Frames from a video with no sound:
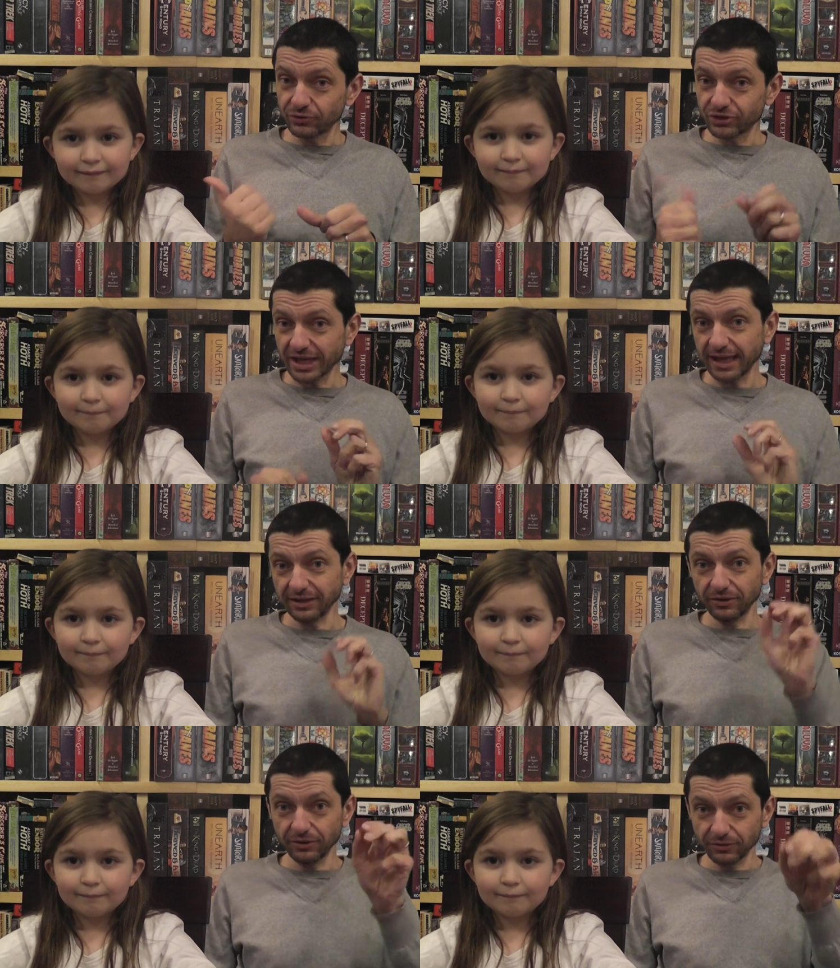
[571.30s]
Speaker 1: you said,
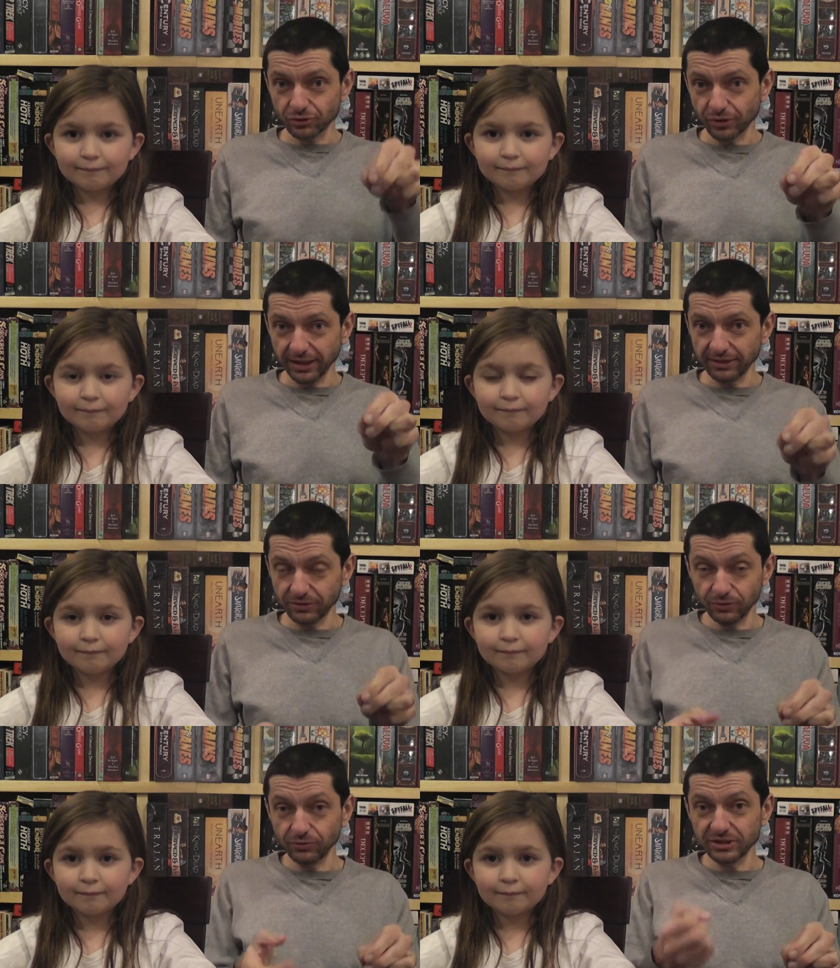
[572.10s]
you know, you're trying
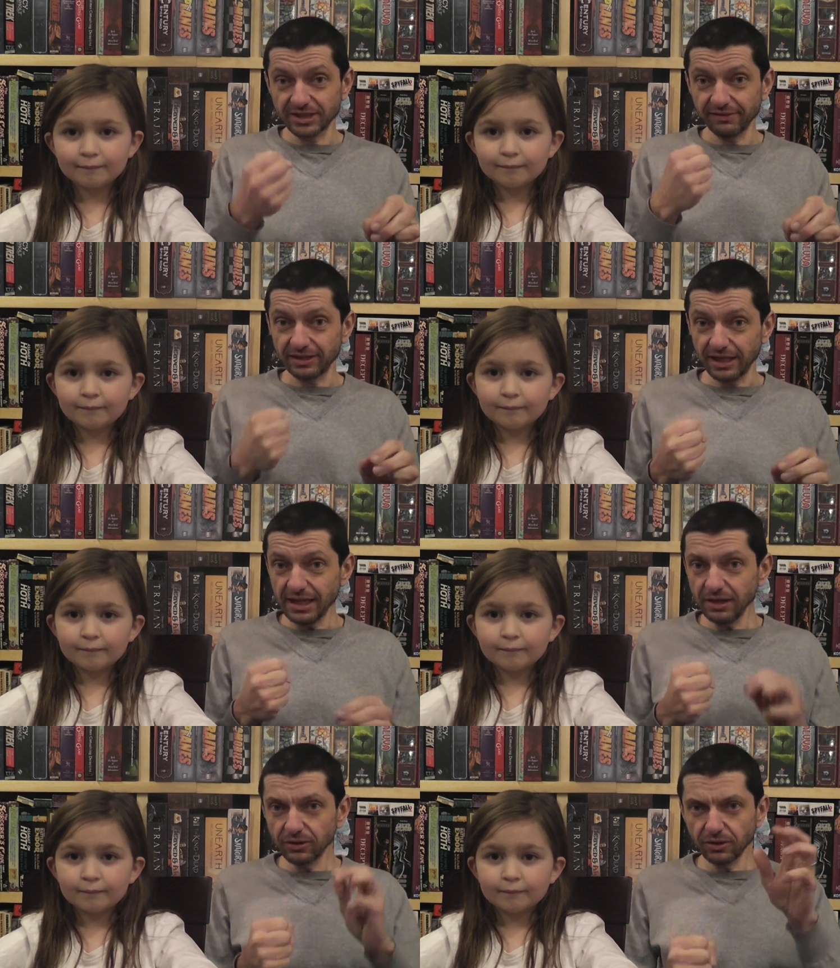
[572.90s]
to, you save the
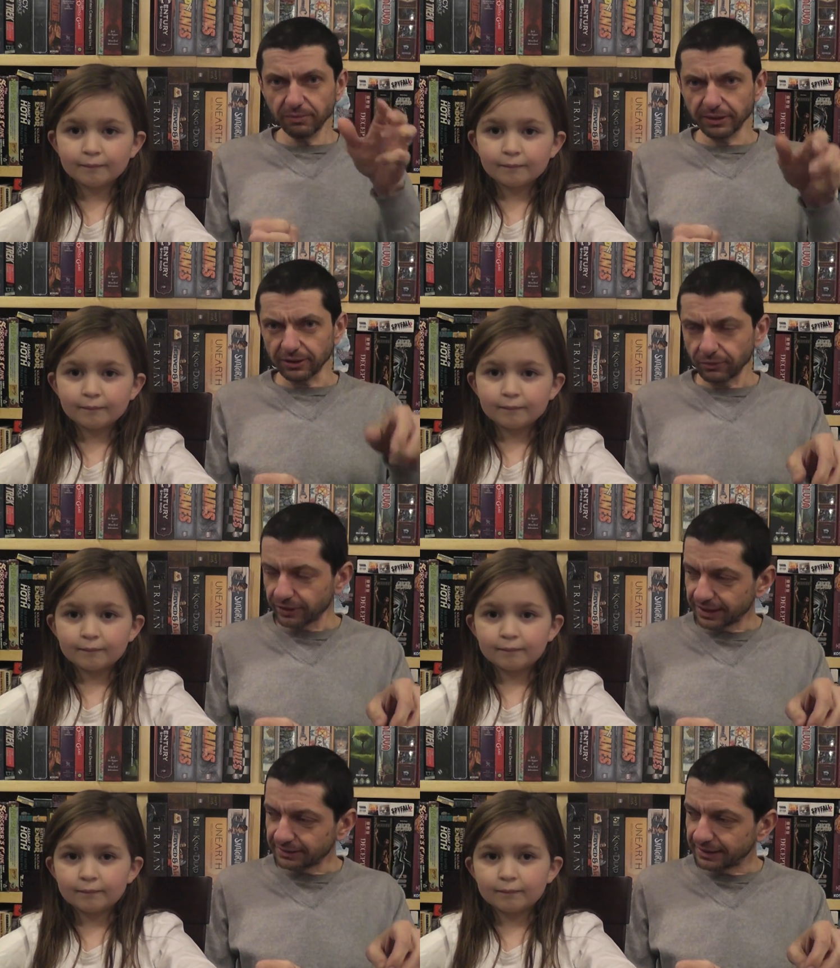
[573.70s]
eagle, but you're
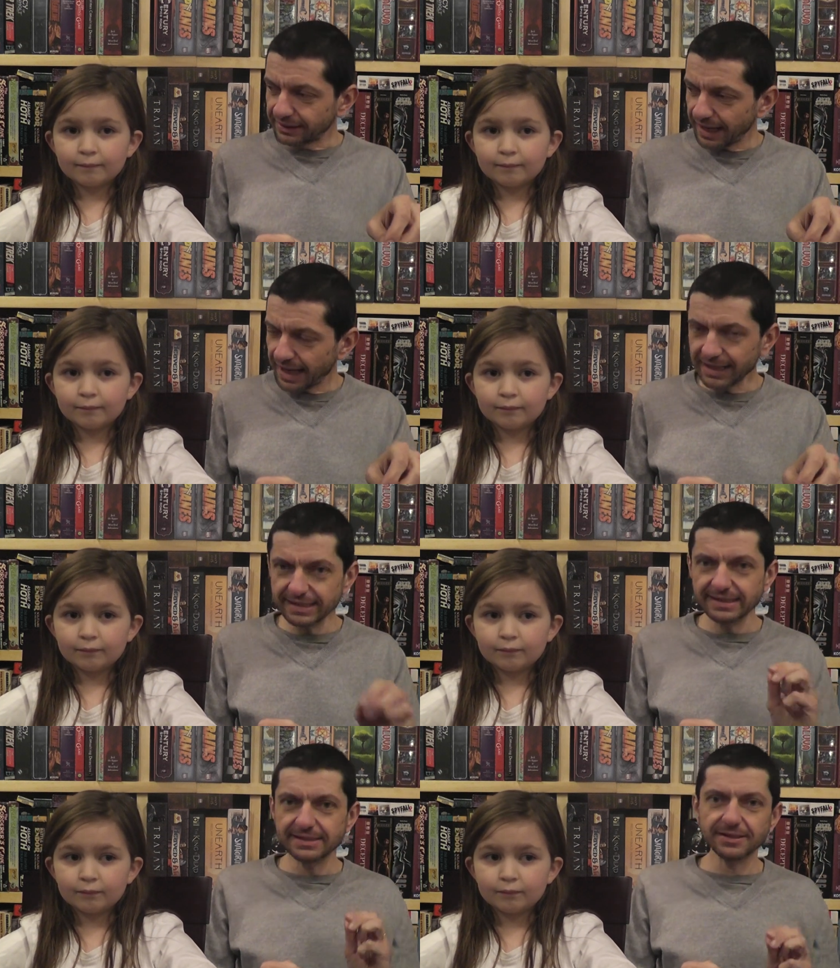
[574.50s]
looking at the
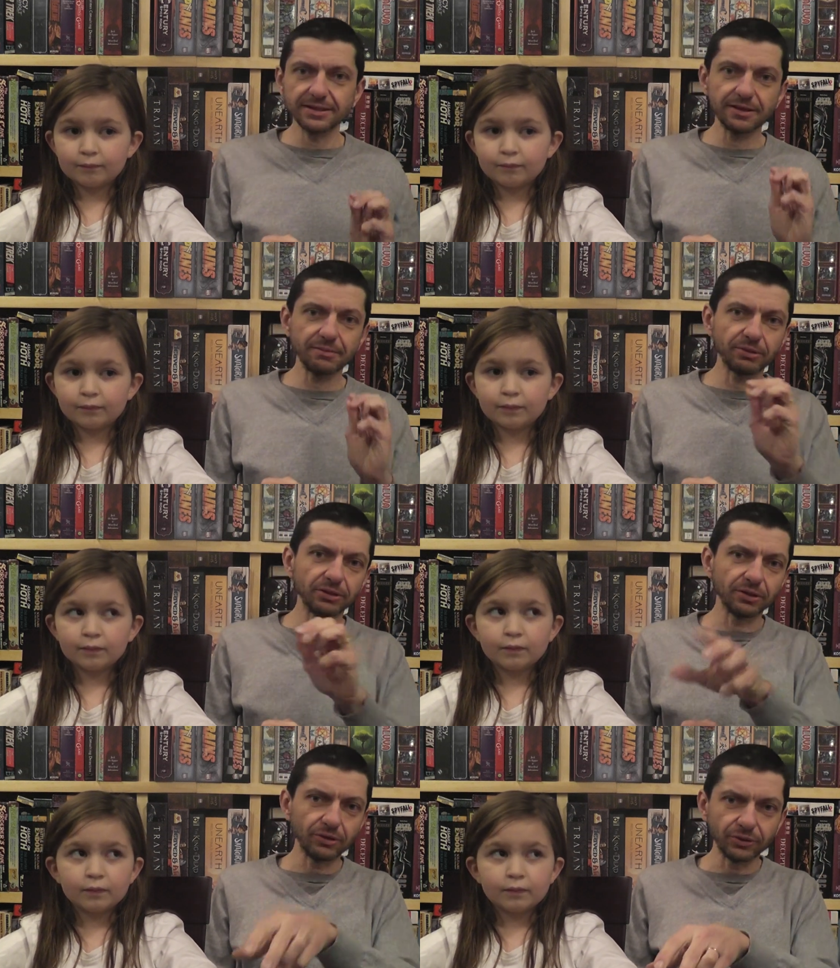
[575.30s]
tens, uh, but
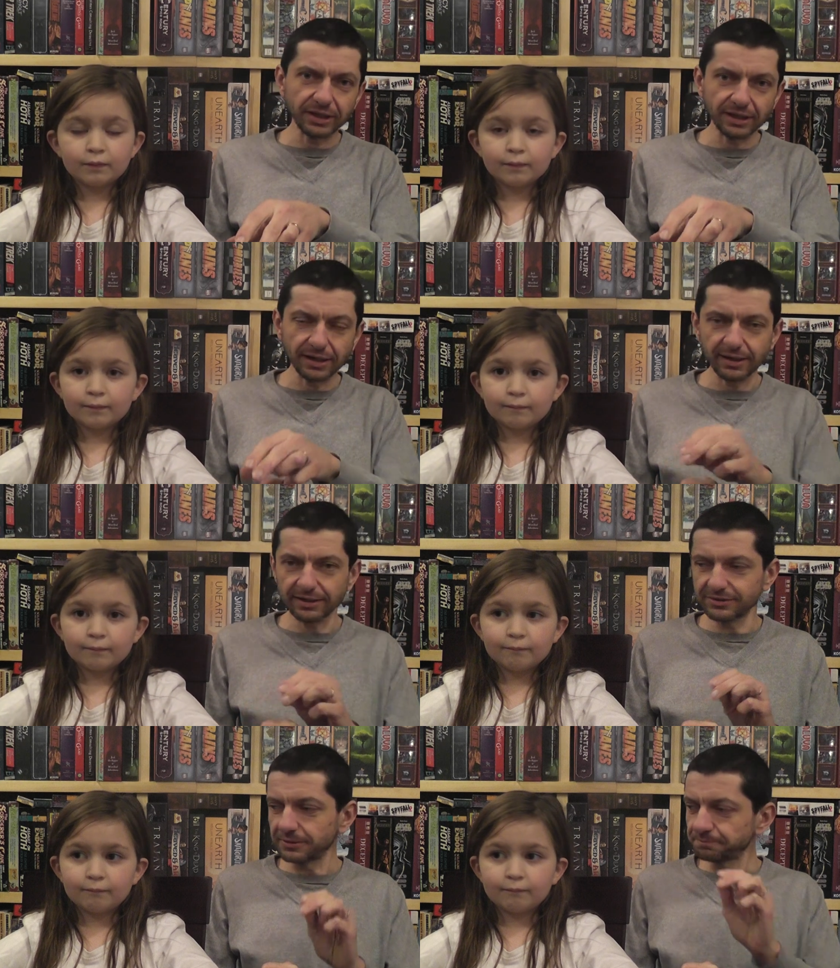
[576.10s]
you're looking
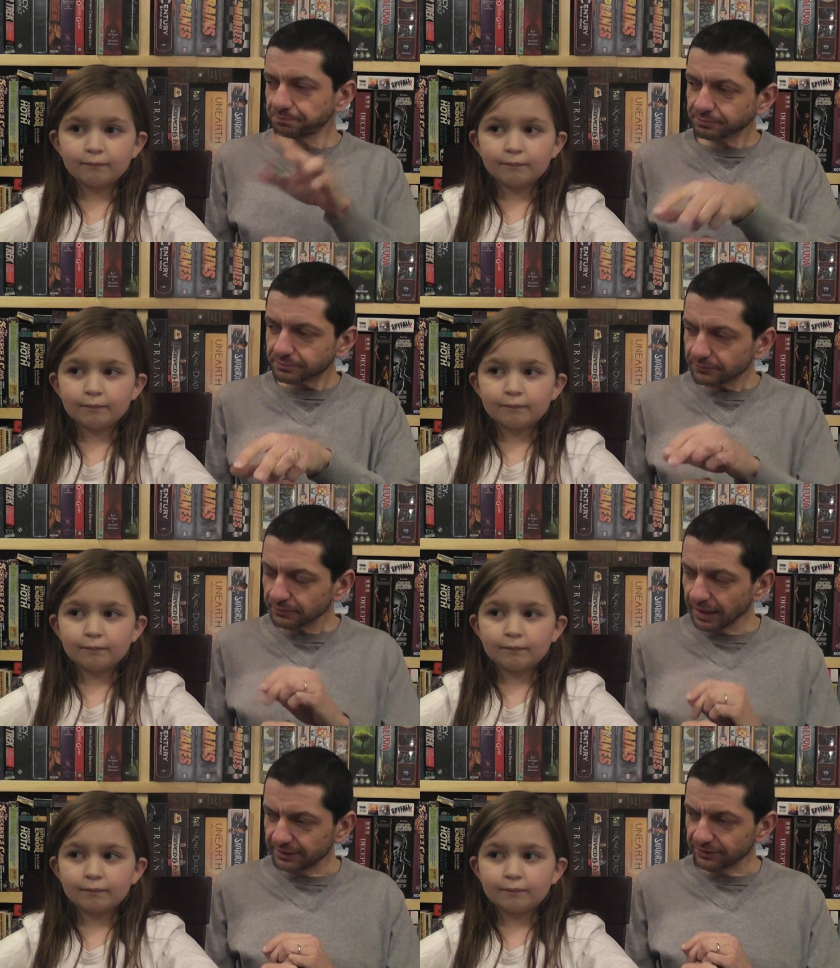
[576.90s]
at
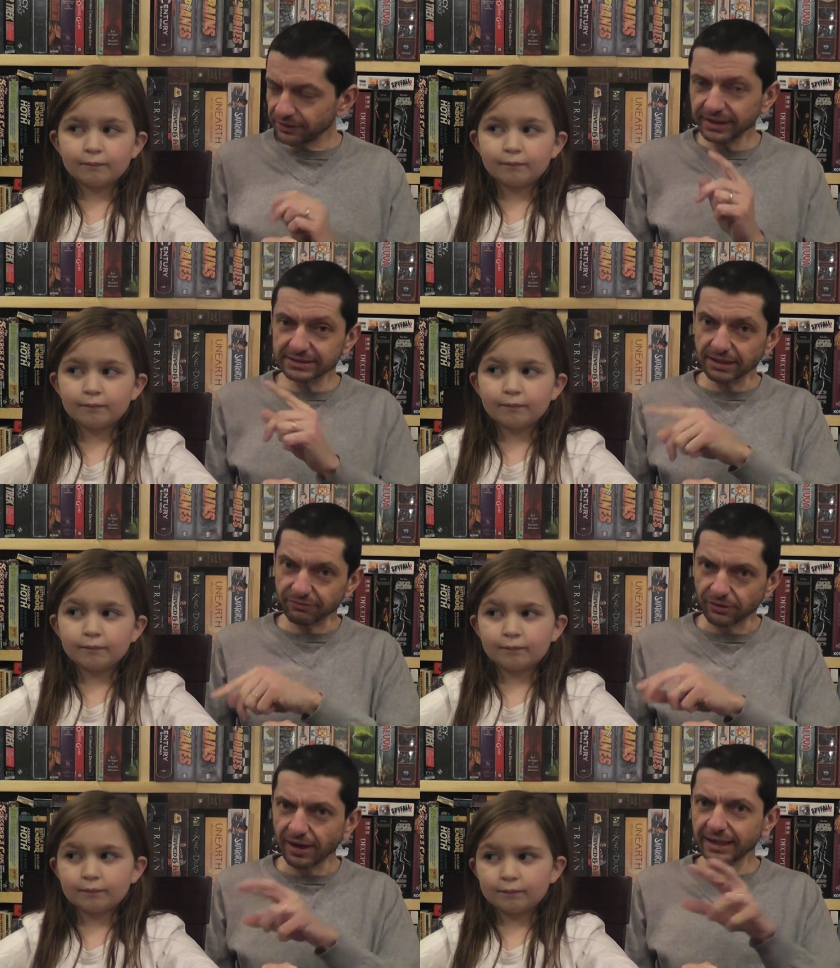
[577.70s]
other things like
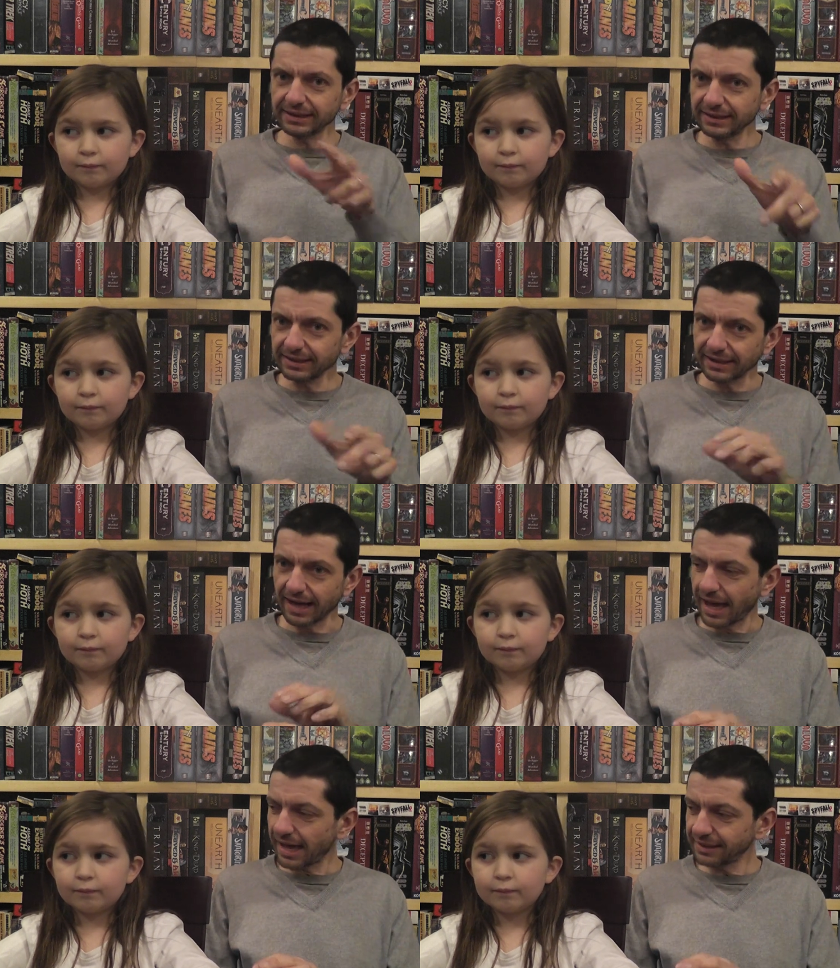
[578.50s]
variety and
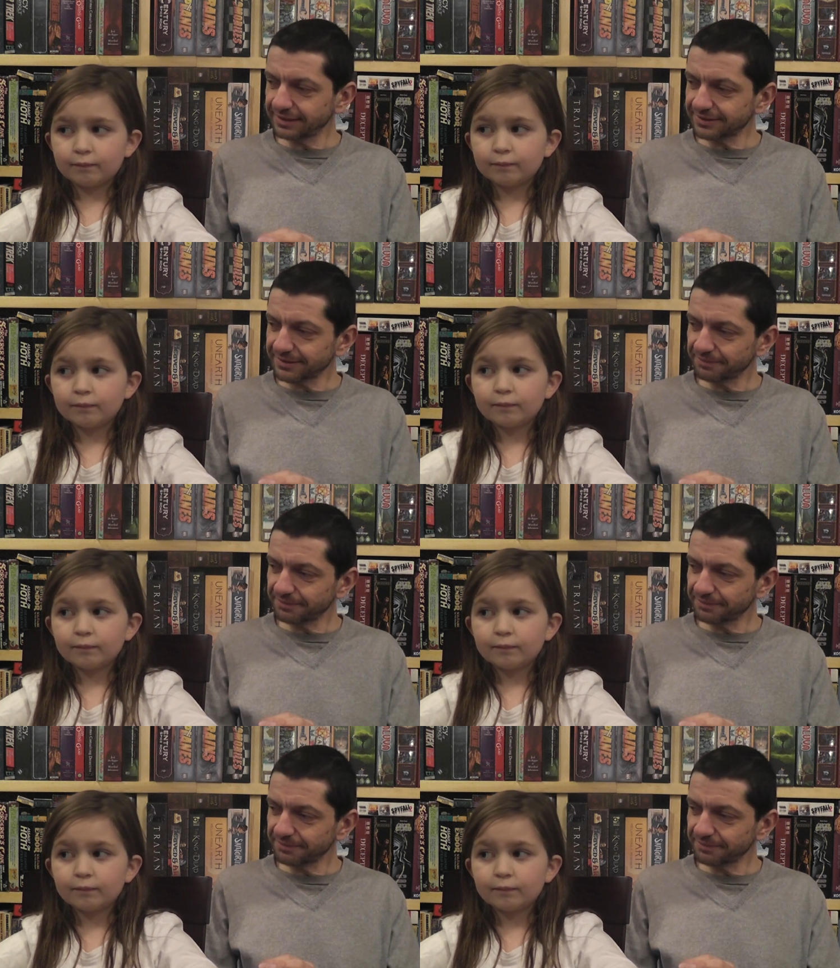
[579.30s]
height.